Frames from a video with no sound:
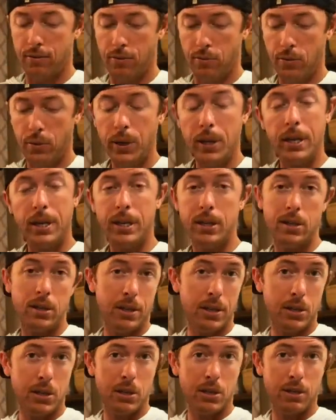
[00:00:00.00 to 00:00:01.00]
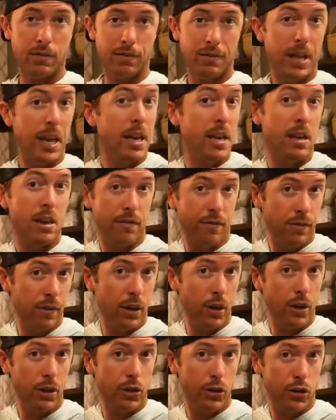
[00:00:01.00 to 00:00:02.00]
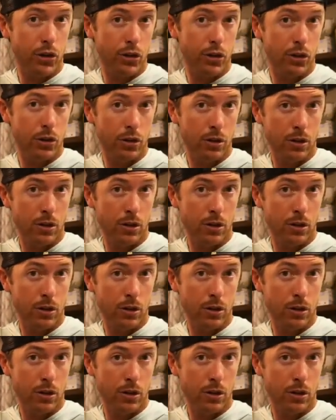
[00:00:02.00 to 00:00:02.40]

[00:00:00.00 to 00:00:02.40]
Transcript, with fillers: really delicious flaky fish,